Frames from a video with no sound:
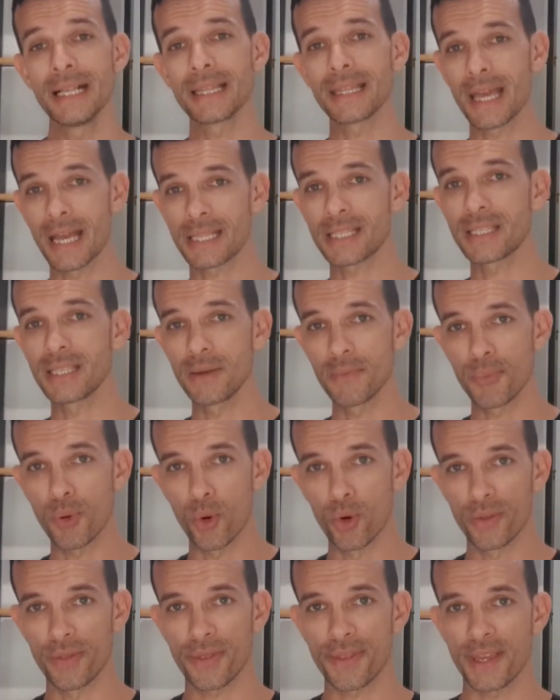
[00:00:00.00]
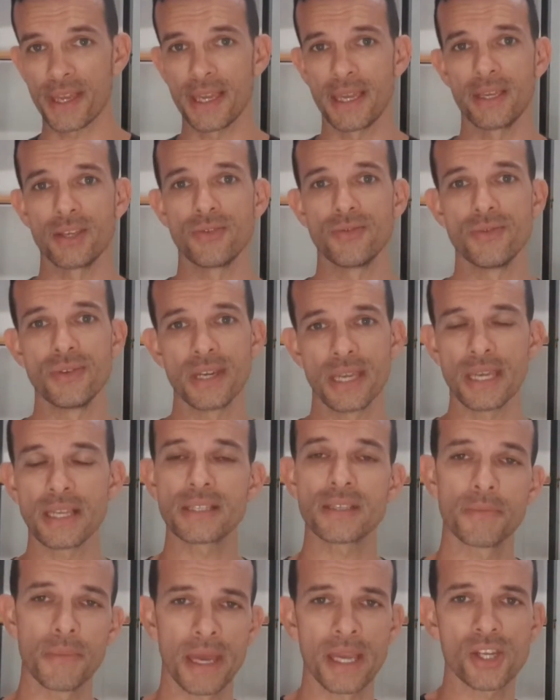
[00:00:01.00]
That's the important thing here. You need
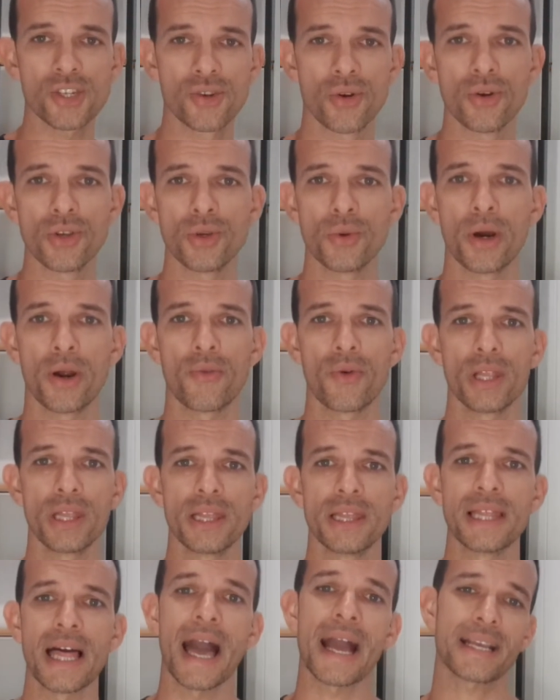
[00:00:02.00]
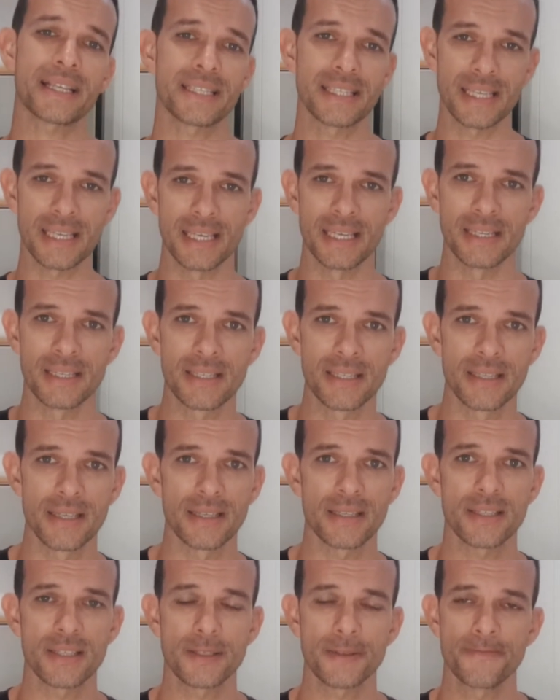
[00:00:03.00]
to make sure you are relaxing into
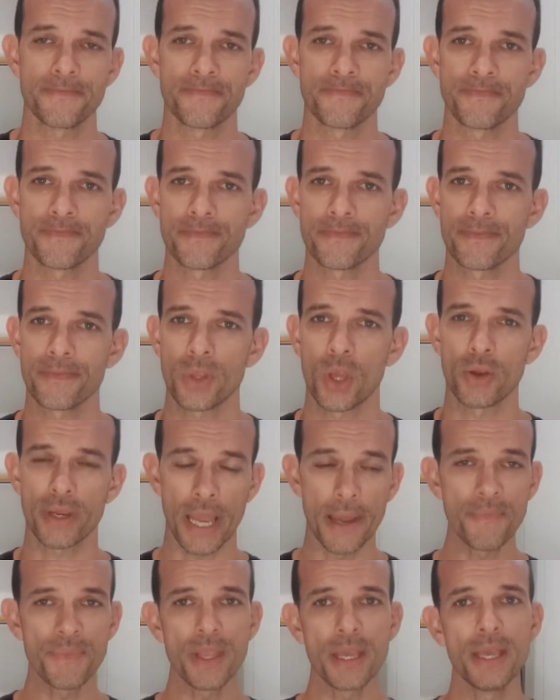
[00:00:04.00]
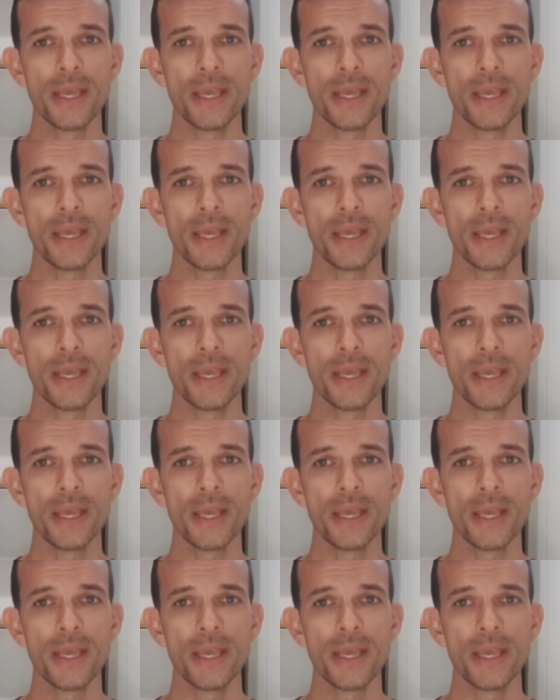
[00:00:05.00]
this, okay?